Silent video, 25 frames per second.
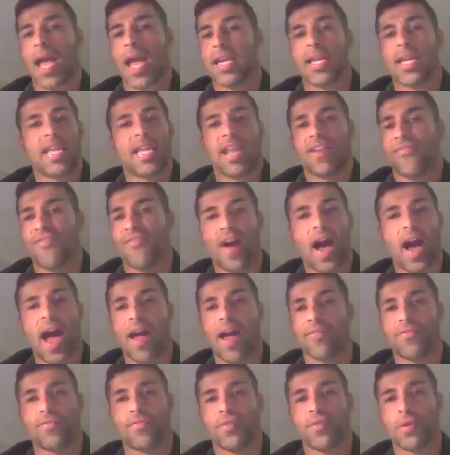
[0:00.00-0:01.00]

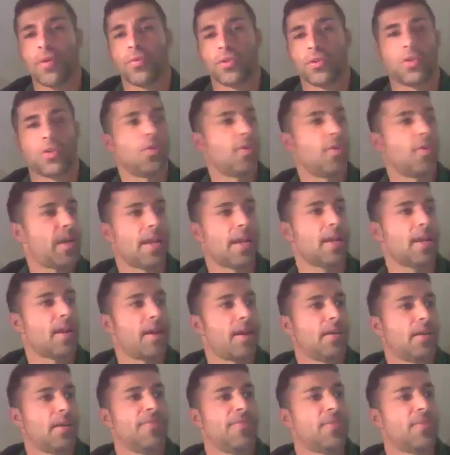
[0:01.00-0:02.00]
98.5. We were doing
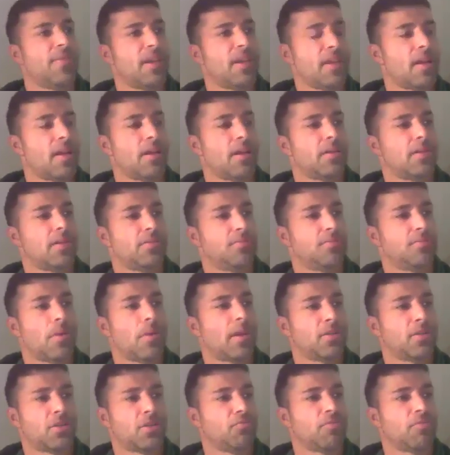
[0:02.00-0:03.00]
it even
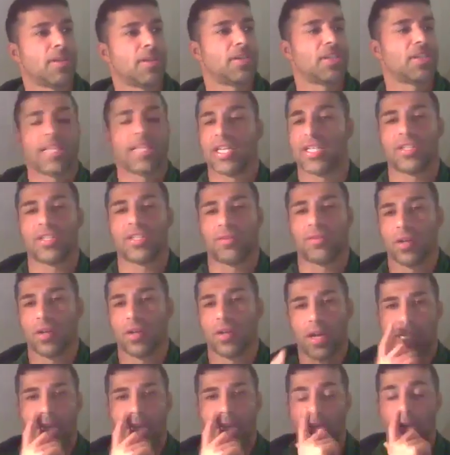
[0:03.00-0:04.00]
as recently as a
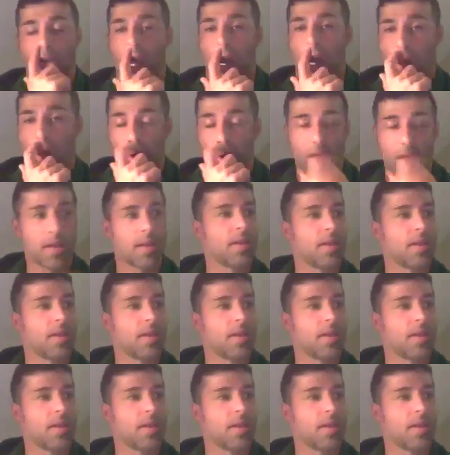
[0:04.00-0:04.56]
year ago.